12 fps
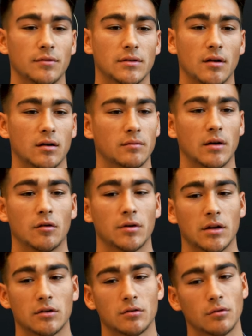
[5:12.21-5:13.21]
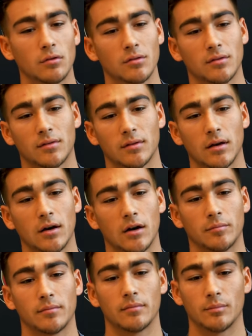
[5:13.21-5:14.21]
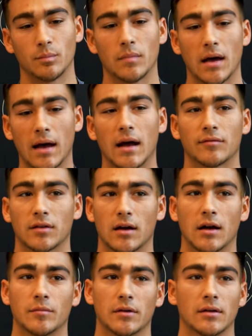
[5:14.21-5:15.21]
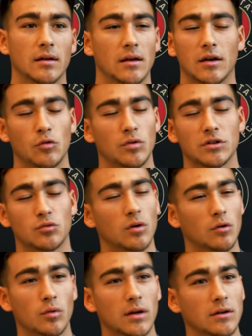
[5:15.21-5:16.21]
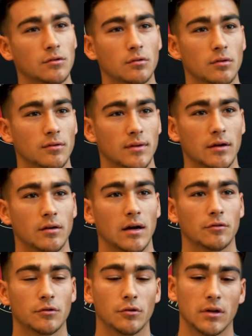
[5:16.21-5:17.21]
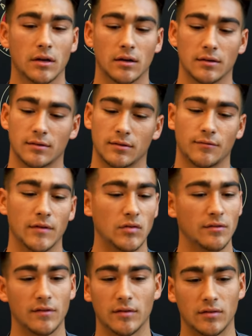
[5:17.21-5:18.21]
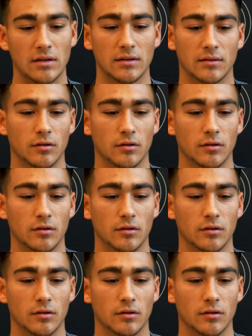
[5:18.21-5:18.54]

We talked about winning duels um, at halftime and we just weren't winning duels. They were outdueling us 50-50s.